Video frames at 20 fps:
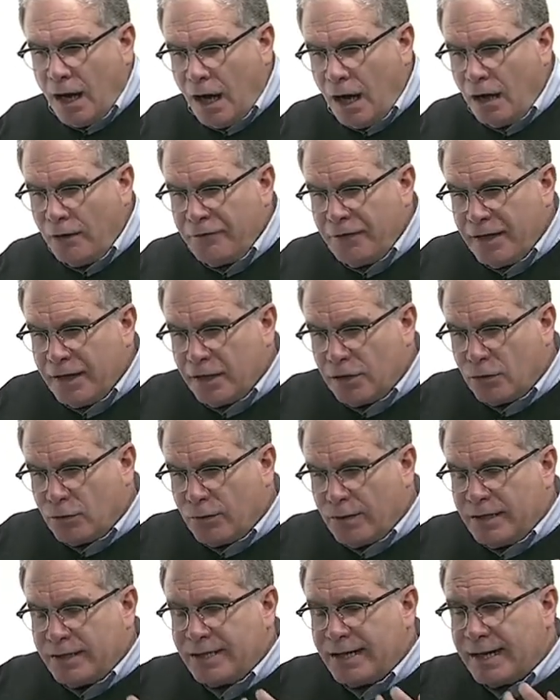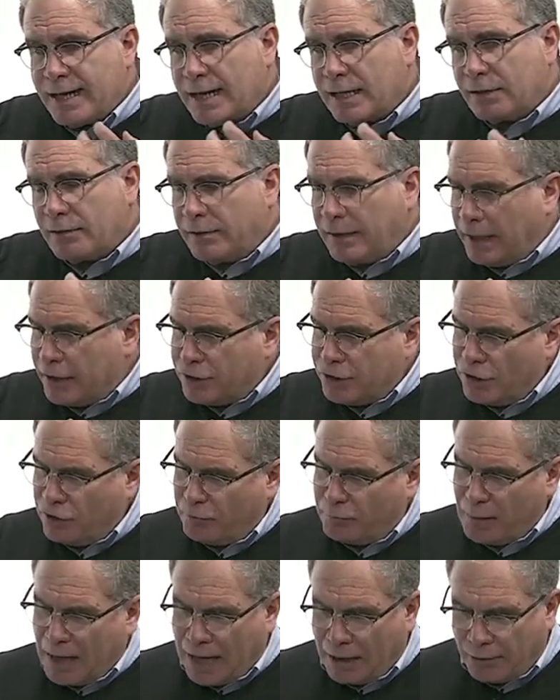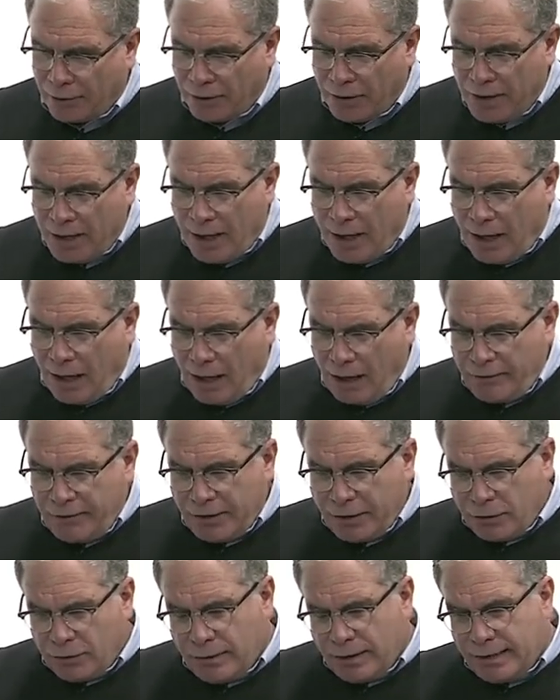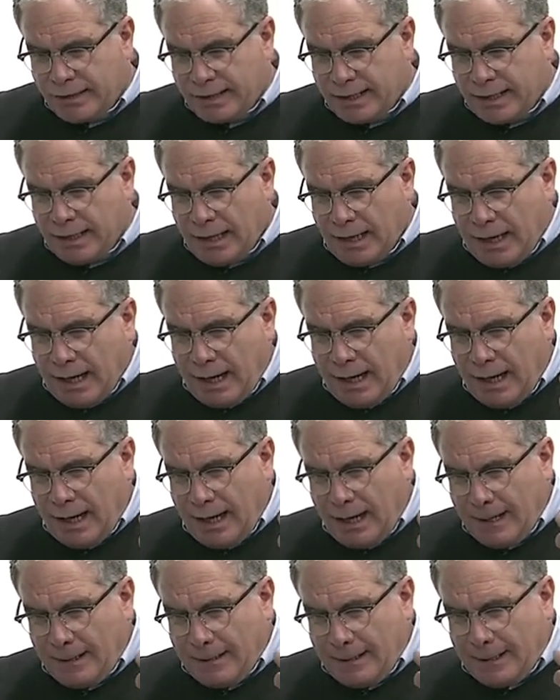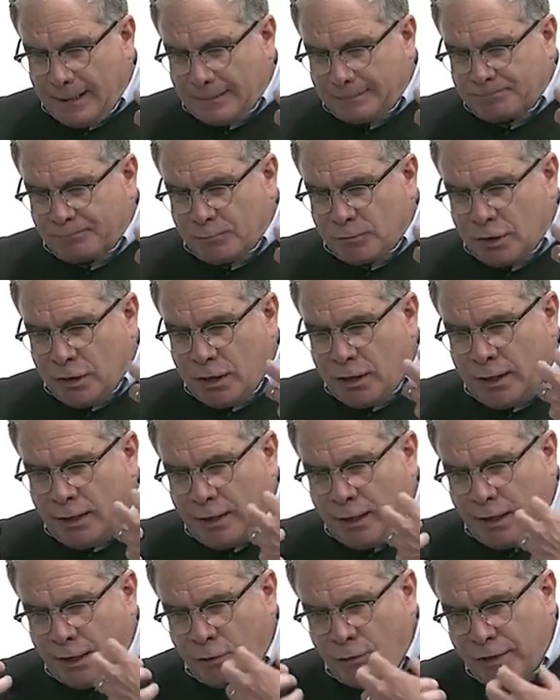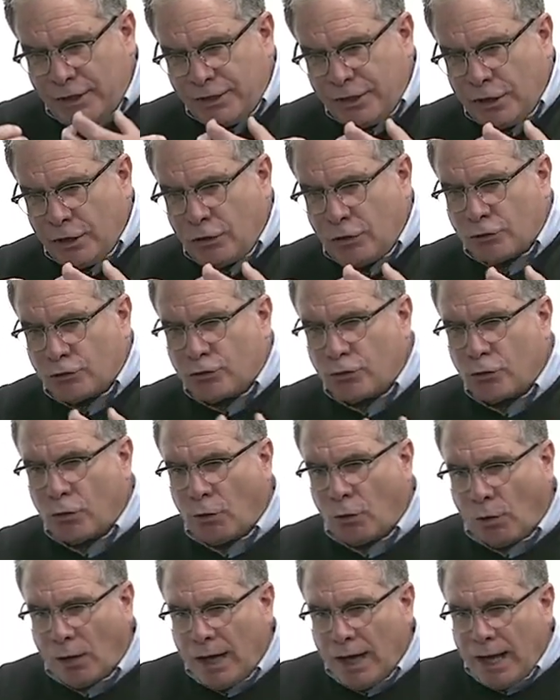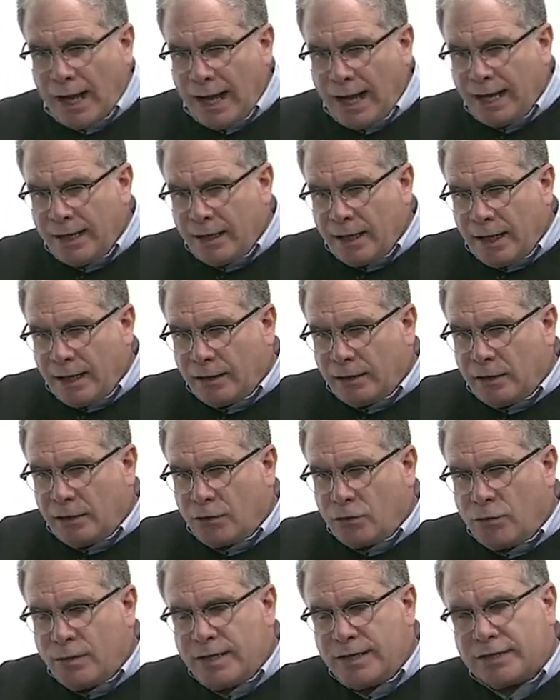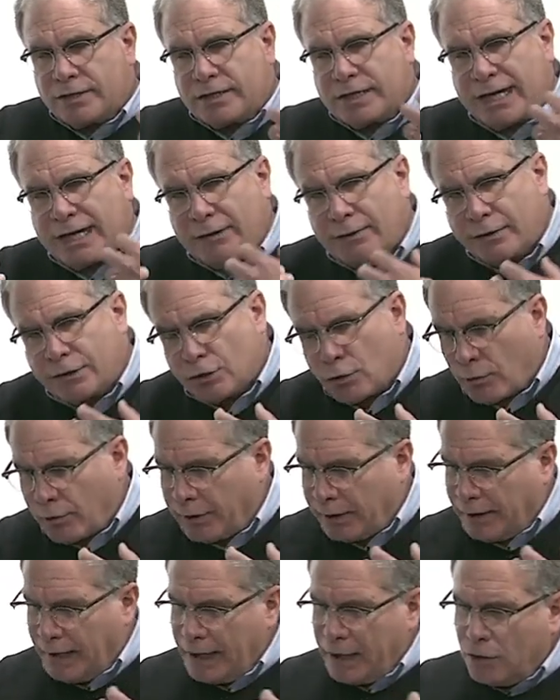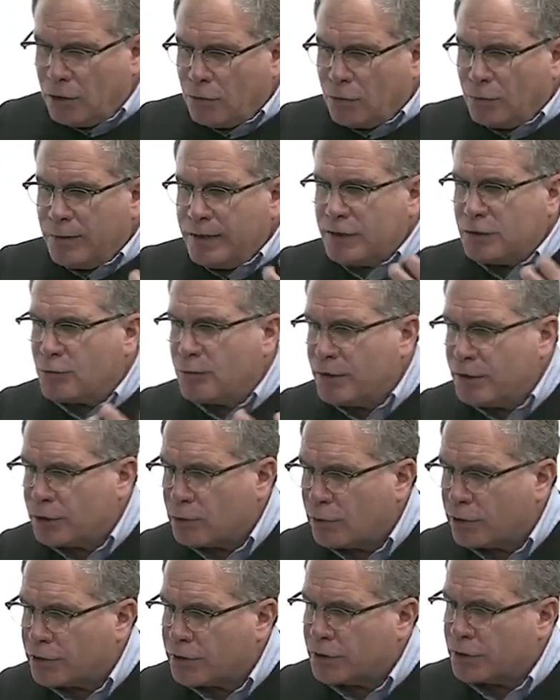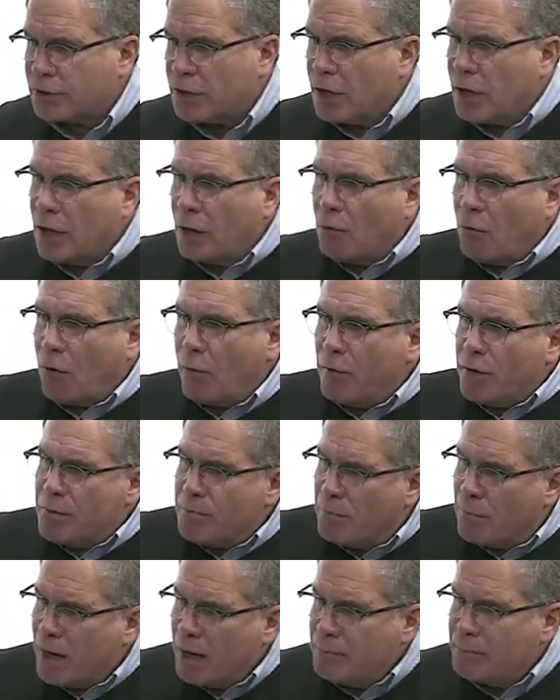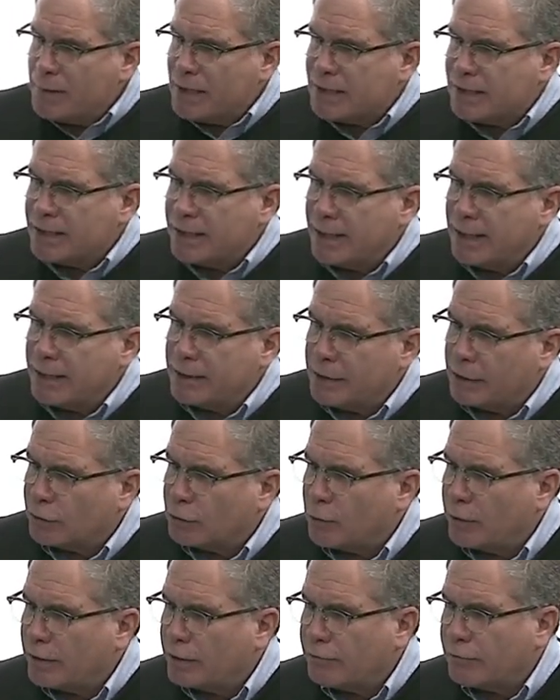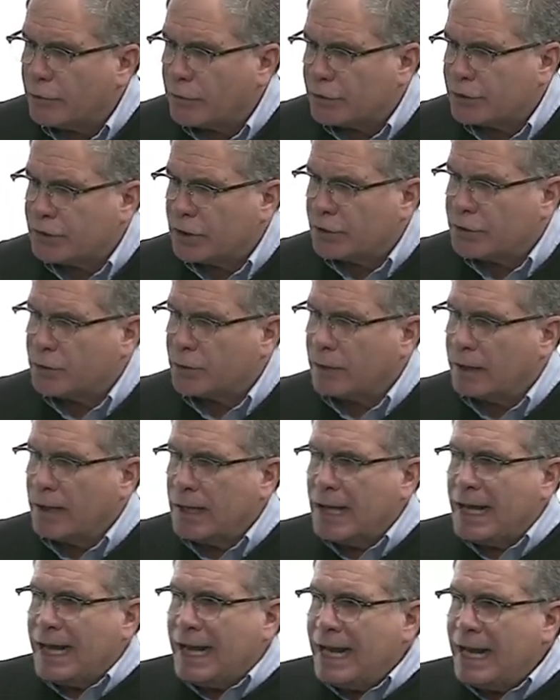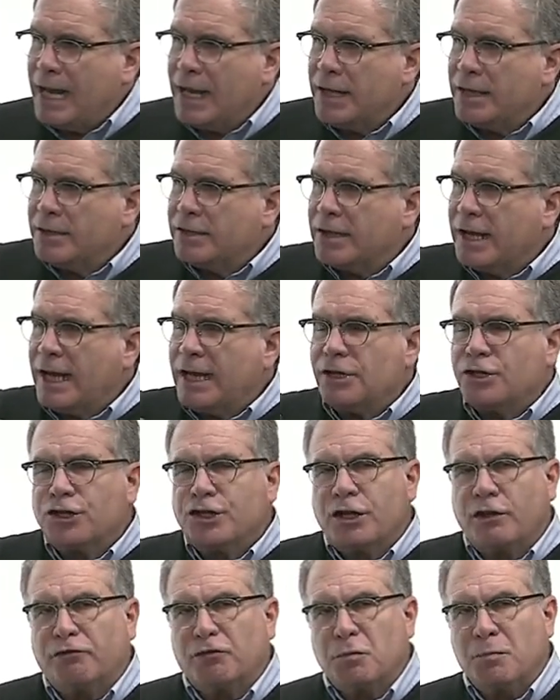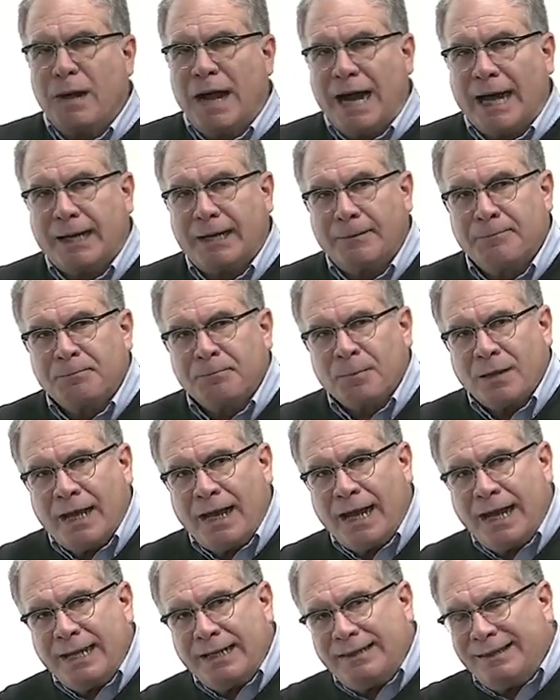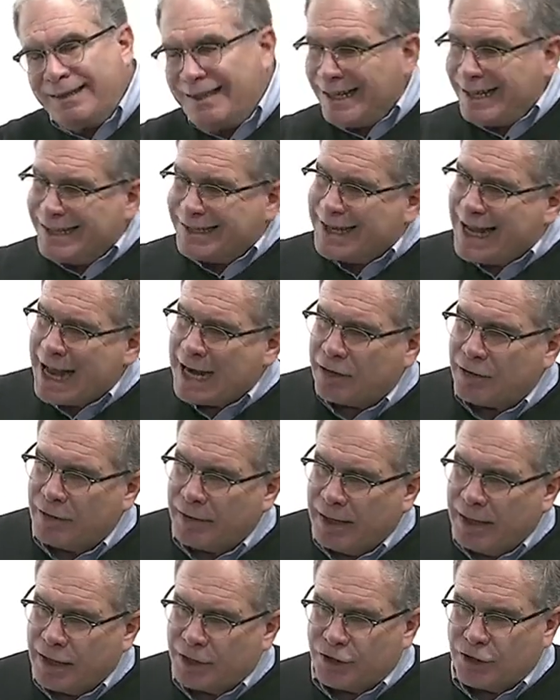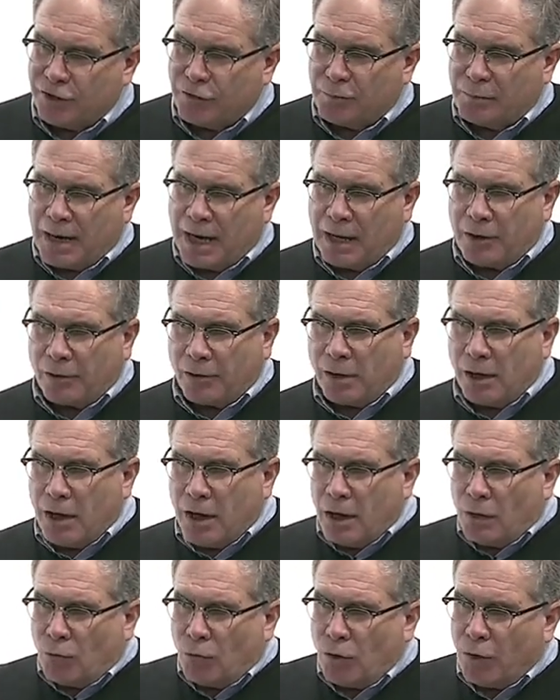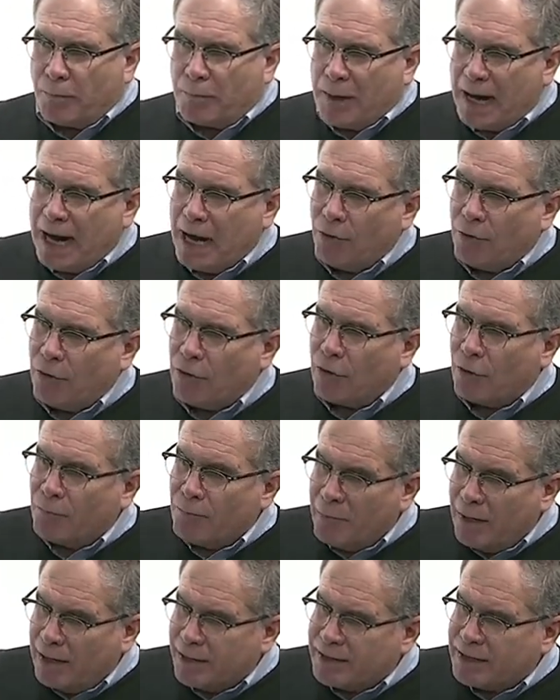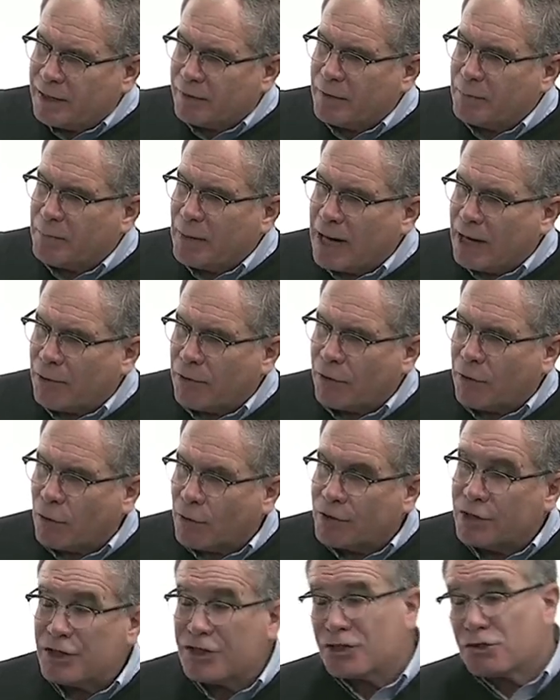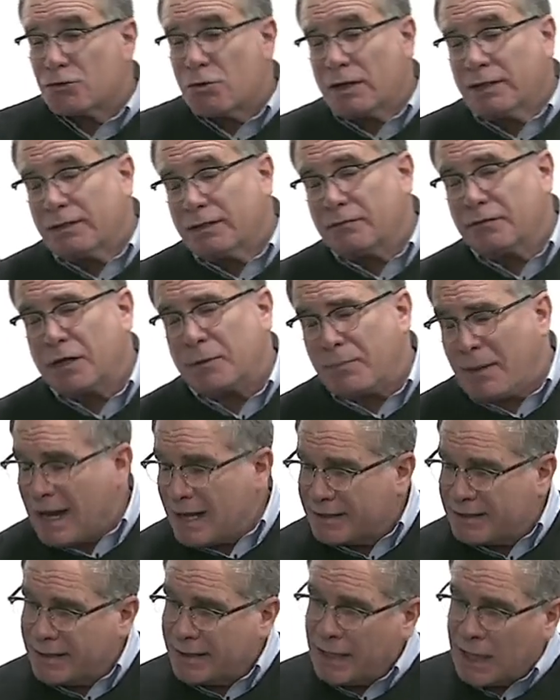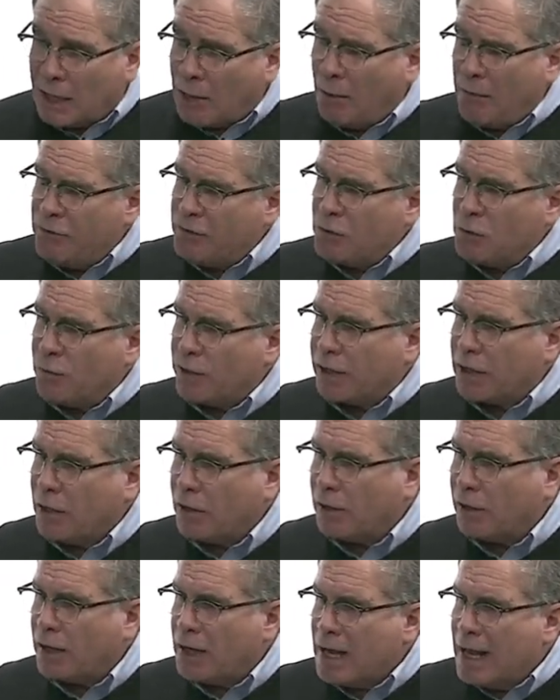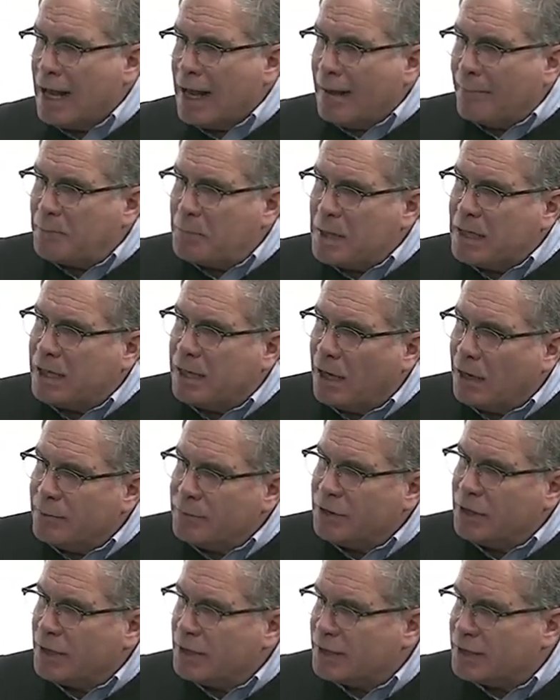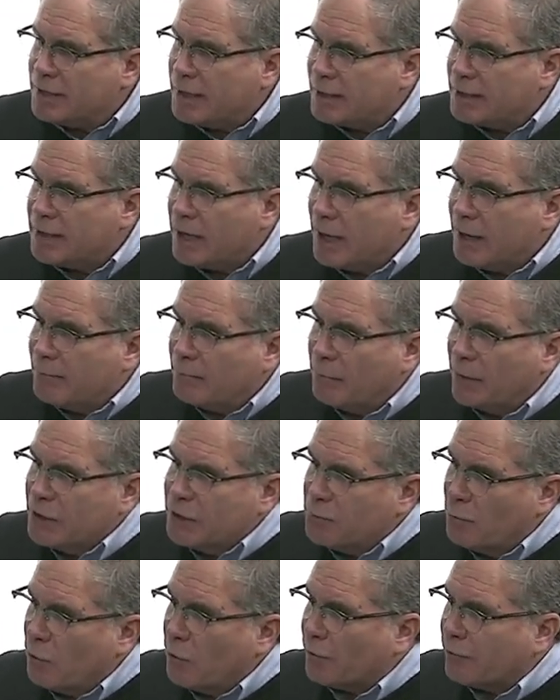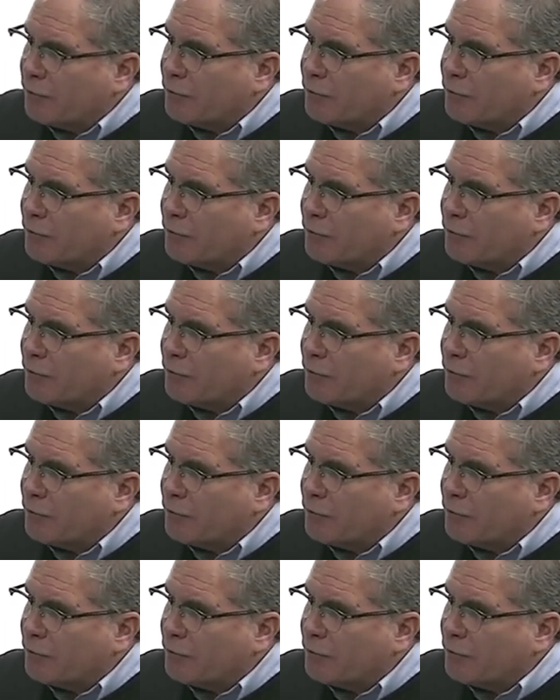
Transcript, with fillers: of increasing aggregation of power, of increasing, uh, um, uh, increasing control, in increased territory, increased resources. What we might be seeing in the 21st century is a shift back, a disaggregation of power, where power or military power or destructive capacity, however you want to call it, becomes, in a sense, much more